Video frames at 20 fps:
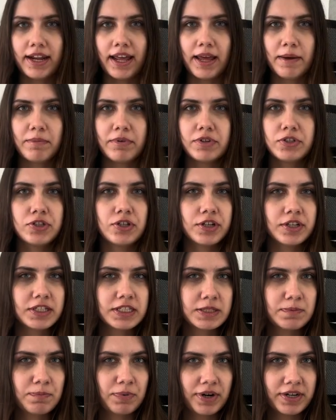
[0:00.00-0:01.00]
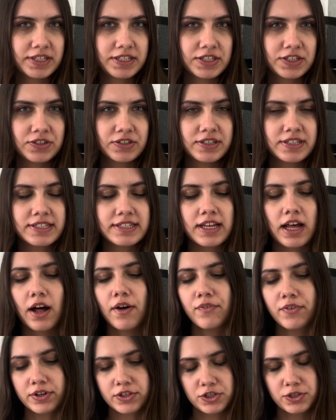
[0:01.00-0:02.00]
able to express
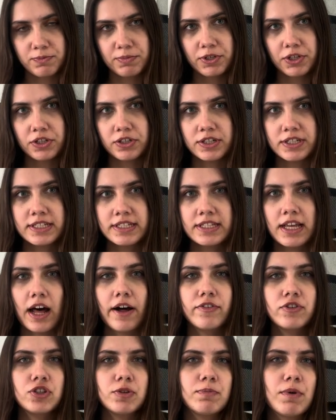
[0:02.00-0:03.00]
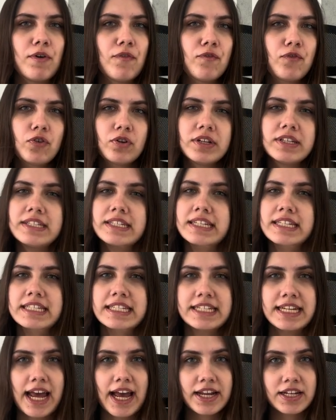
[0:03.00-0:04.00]
yourself and be yourself to the fullest
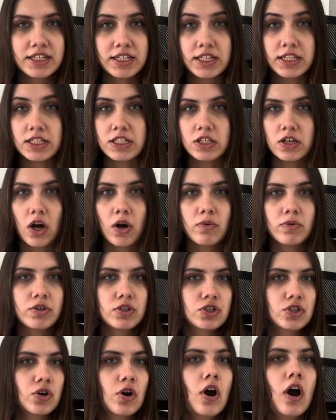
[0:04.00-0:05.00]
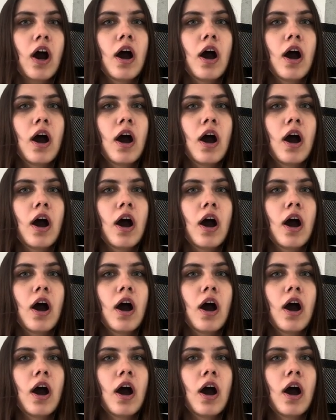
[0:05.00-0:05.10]
extent is going to